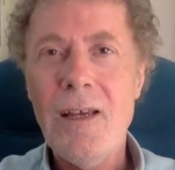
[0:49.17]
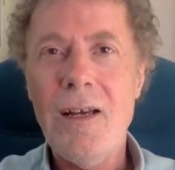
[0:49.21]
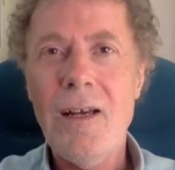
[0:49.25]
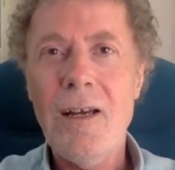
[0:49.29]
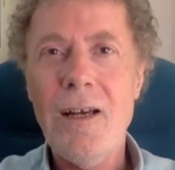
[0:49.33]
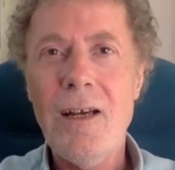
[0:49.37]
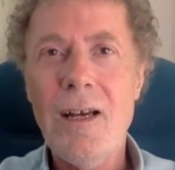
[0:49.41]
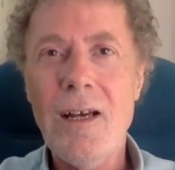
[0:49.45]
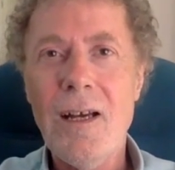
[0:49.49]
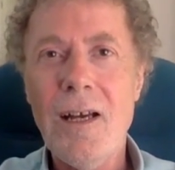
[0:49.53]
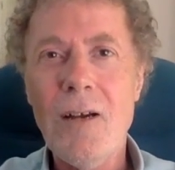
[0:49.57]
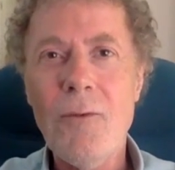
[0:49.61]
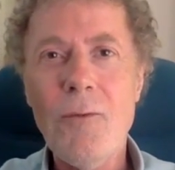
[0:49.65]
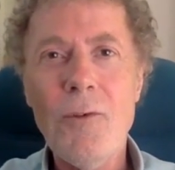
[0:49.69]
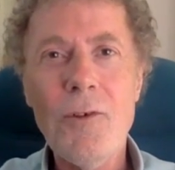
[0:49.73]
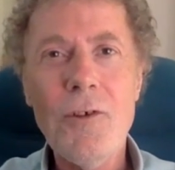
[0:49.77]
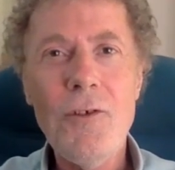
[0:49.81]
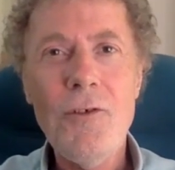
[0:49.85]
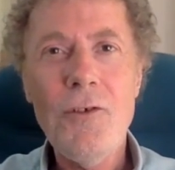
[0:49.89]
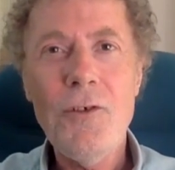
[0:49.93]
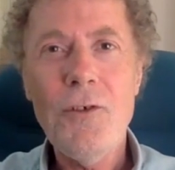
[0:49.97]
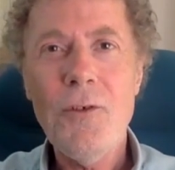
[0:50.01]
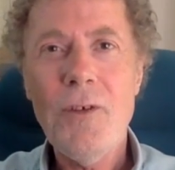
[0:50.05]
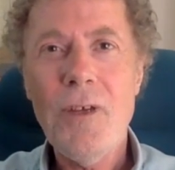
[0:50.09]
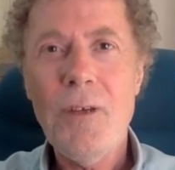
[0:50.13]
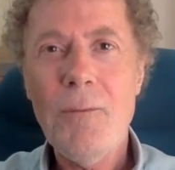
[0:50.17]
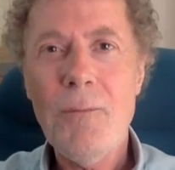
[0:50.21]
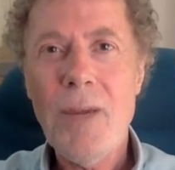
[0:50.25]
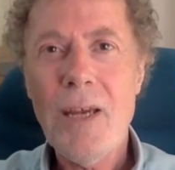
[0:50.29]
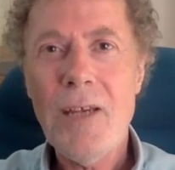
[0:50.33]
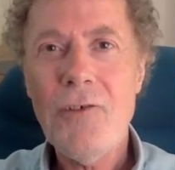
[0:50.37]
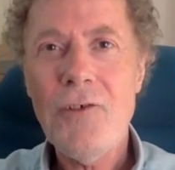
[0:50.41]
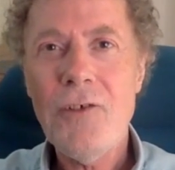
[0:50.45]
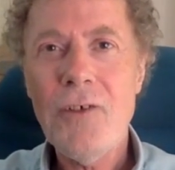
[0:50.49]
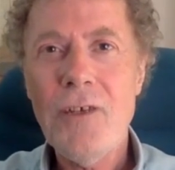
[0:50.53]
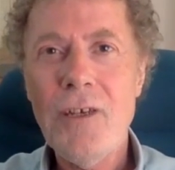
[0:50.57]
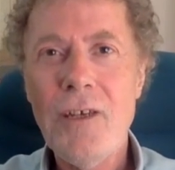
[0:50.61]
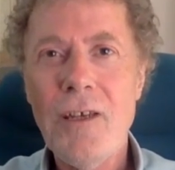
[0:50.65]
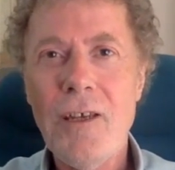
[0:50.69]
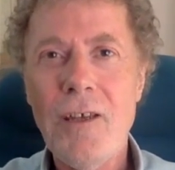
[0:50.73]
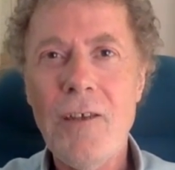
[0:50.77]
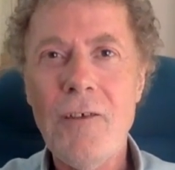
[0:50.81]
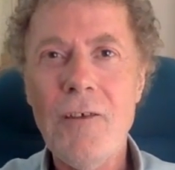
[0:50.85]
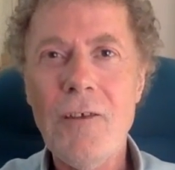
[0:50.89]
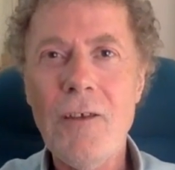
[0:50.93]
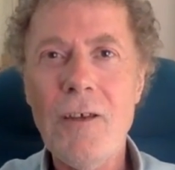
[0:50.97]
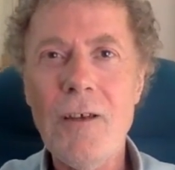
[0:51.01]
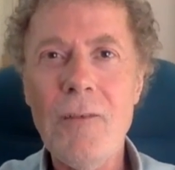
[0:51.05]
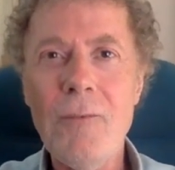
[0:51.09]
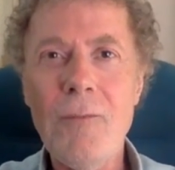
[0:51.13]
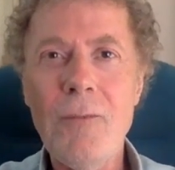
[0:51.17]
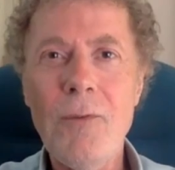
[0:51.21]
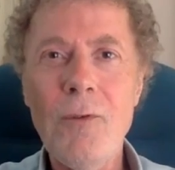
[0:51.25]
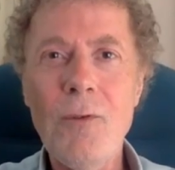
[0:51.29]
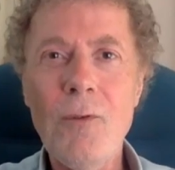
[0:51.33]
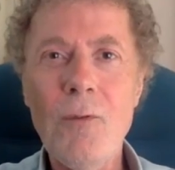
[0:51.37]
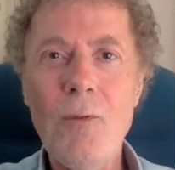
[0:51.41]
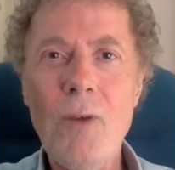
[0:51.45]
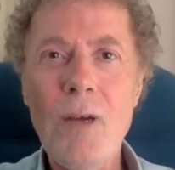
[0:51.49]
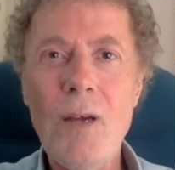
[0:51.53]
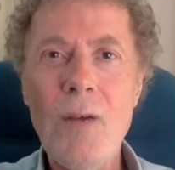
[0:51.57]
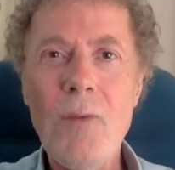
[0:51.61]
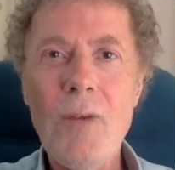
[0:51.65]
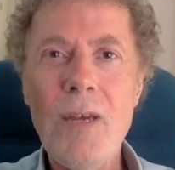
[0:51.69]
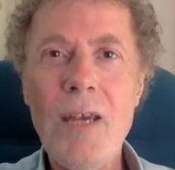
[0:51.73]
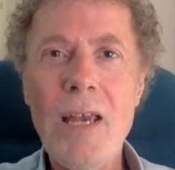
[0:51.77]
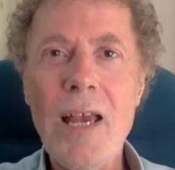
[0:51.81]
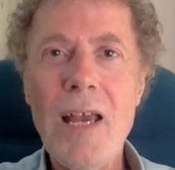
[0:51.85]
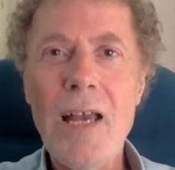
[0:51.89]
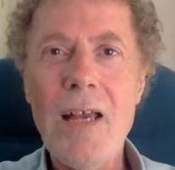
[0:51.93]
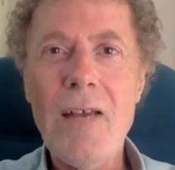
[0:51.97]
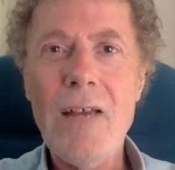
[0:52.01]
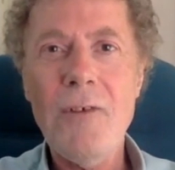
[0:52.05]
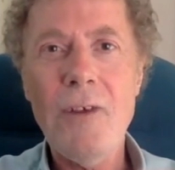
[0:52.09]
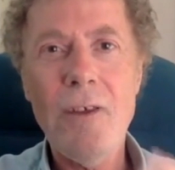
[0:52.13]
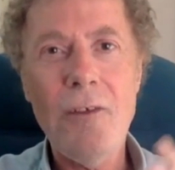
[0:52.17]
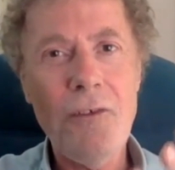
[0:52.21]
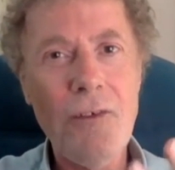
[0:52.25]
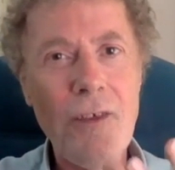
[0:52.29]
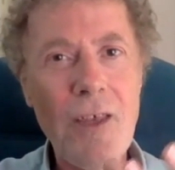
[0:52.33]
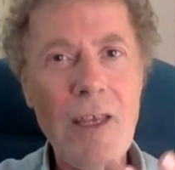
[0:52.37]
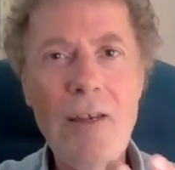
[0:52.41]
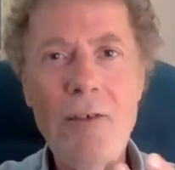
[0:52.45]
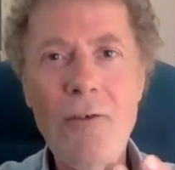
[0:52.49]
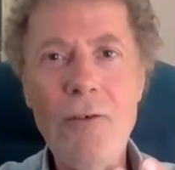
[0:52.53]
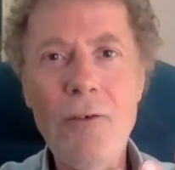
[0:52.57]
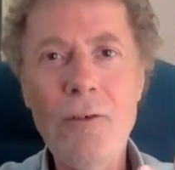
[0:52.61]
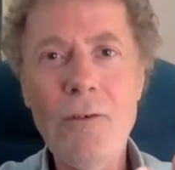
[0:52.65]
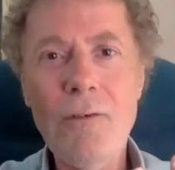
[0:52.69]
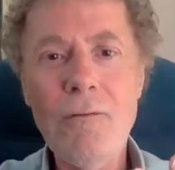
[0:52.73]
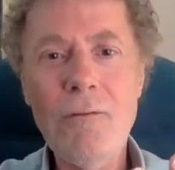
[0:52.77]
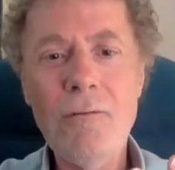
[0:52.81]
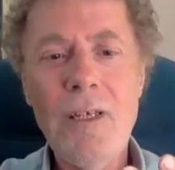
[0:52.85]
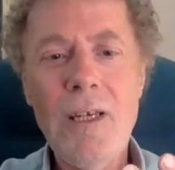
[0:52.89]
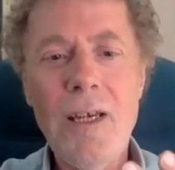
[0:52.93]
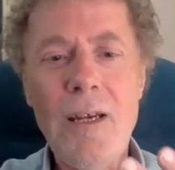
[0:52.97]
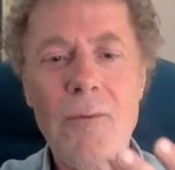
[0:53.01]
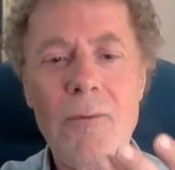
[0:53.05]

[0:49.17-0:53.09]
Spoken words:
I want you to imagine an example where we have a sacral.